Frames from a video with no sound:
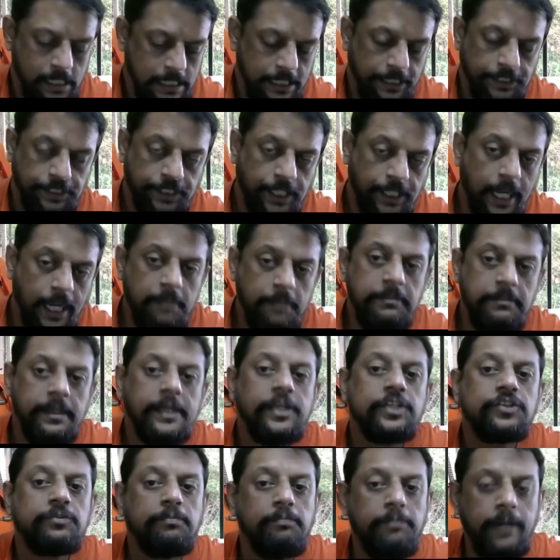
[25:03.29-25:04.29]
Shem
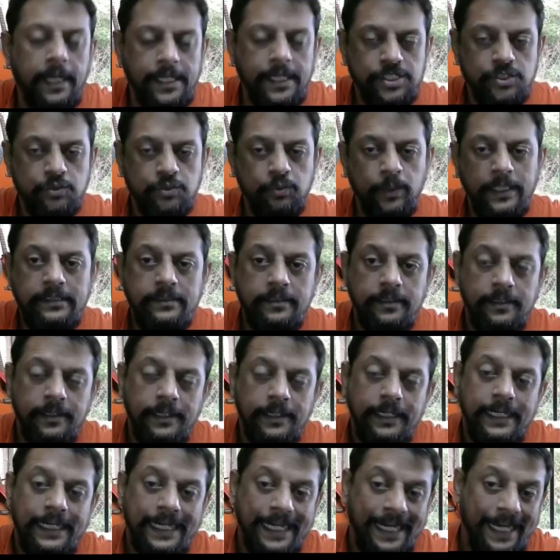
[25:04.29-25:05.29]
is blessed with
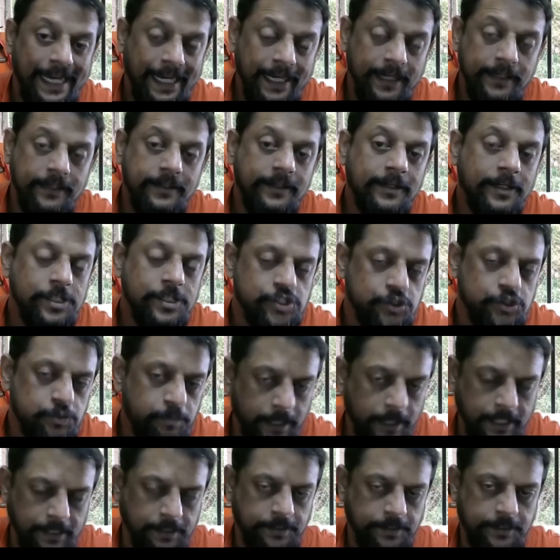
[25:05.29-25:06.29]

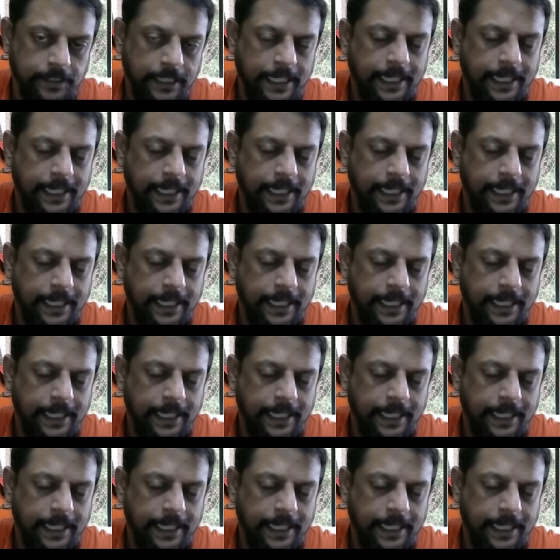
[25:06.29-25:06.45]
enrichment.